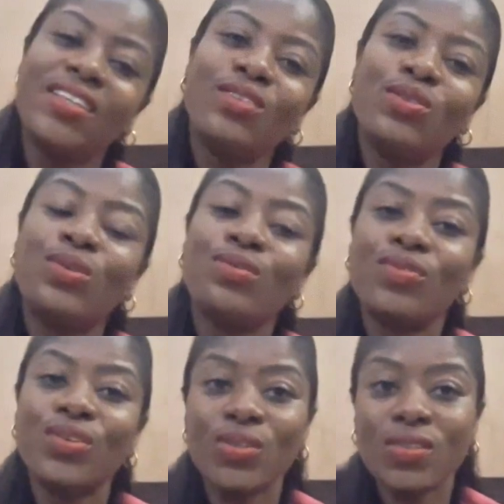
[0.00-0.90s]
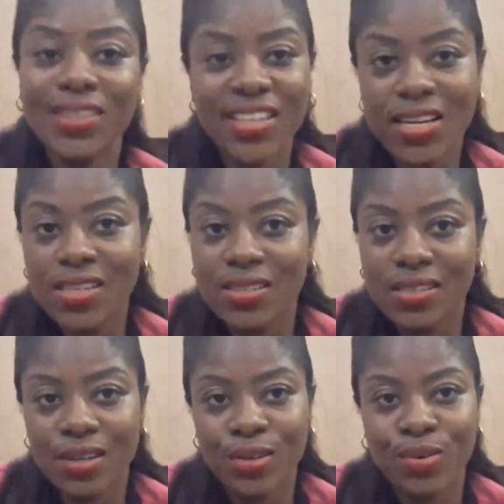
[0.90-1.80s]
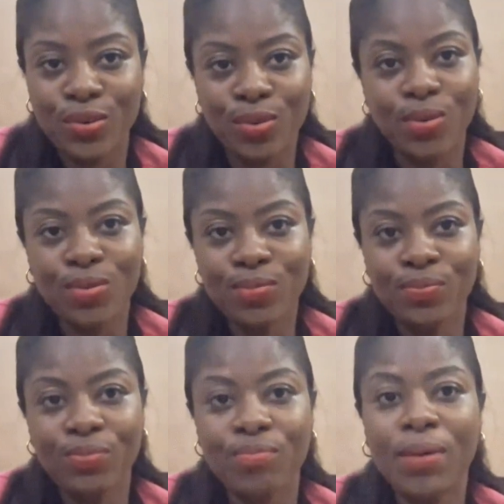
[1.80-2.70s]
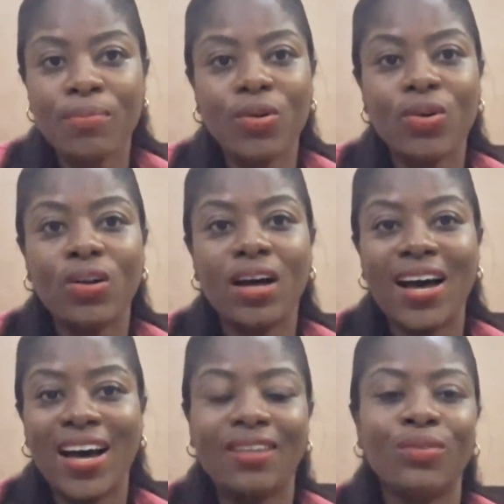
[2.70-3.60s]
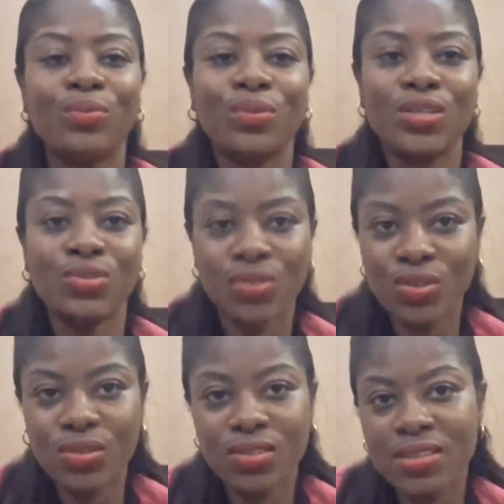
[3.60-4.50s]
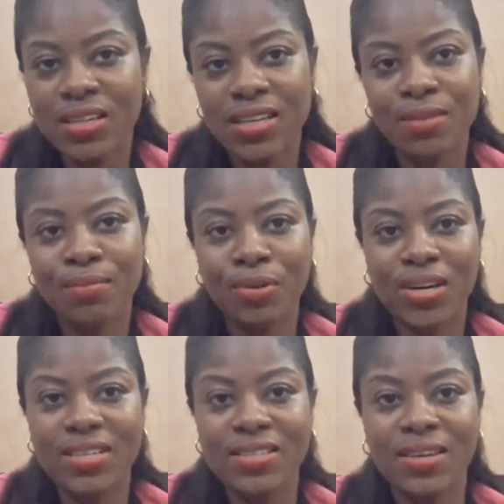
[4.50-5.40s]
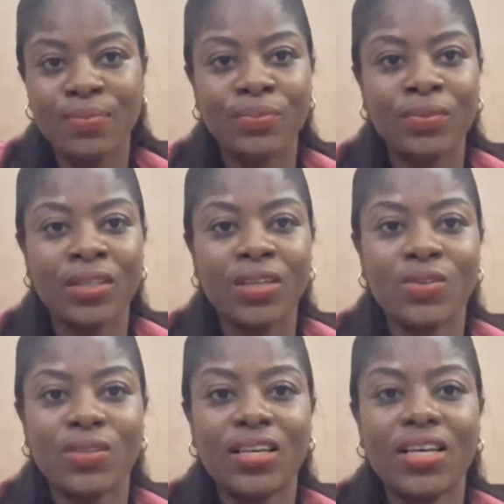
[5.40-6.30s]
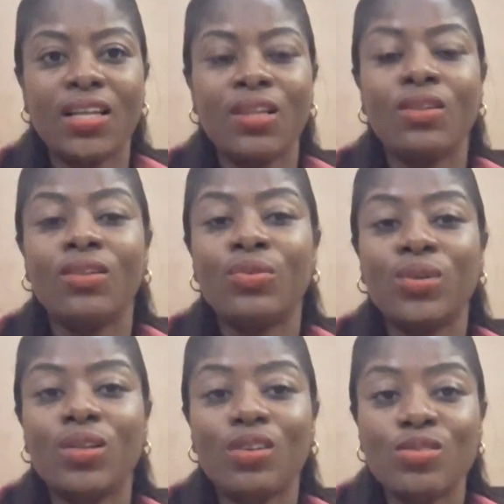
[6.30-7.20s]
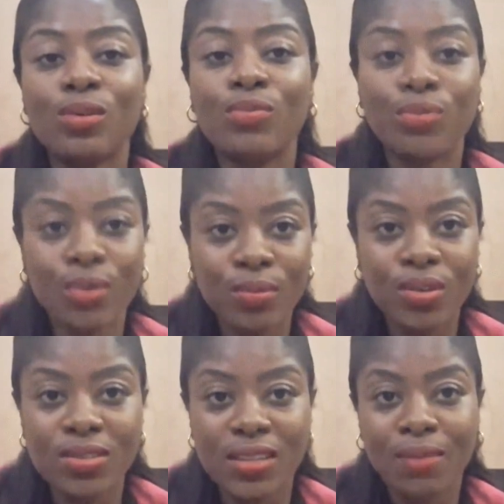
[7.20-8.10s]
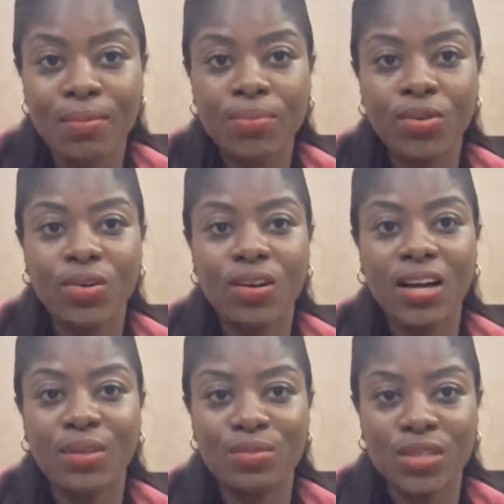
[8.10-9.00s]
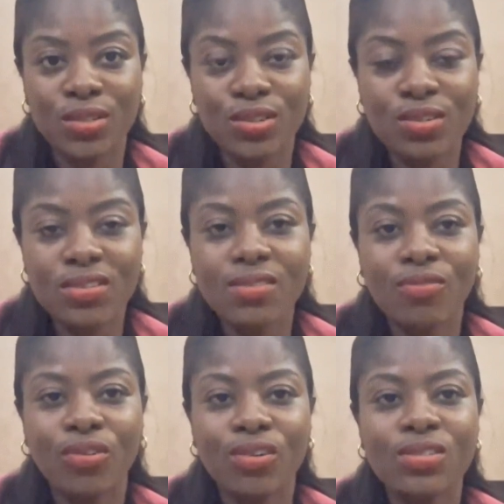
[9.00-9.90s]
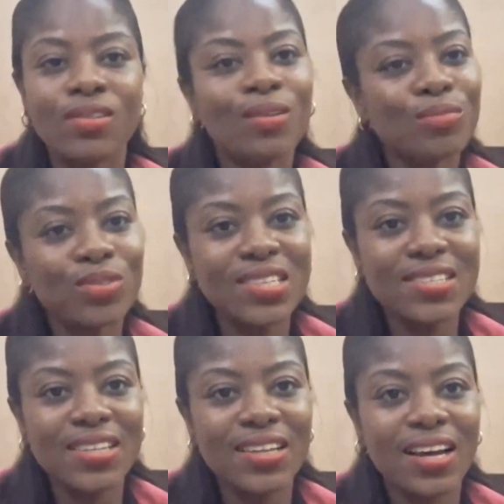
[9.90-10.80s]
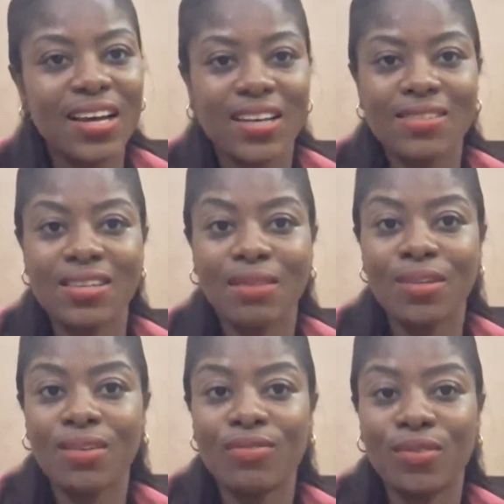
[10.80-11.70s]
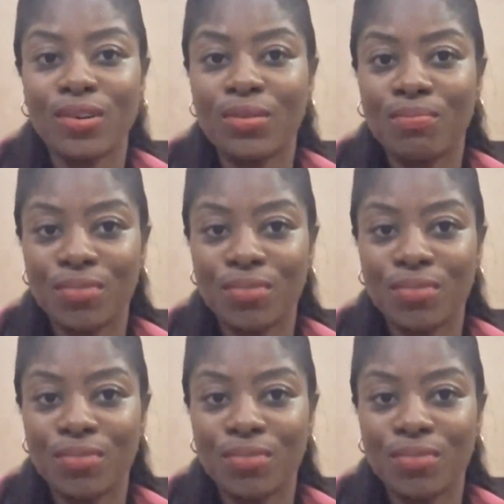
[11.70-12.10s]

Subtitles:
Okay, so a few days ago, palm oil had reduced in price. Okay, there were lots of rumors that palm oil had reduced. For some reason, I had stepped out for a